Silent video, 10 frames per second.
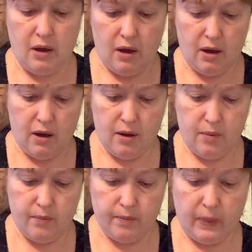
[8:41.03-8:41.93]

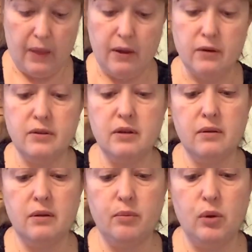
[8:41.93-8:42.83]
And there's
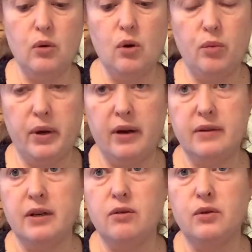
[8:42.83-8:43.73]
the blue
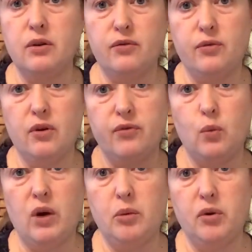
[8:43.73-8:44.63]
goldberries I was looking for
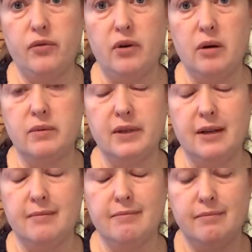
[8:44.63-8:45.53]
from Wild Boar Farms
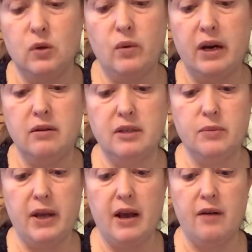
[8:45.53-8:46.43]
that no one else
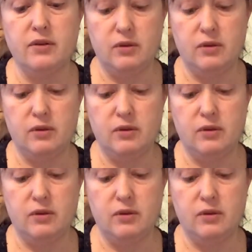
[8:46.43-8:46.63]
seemed to have.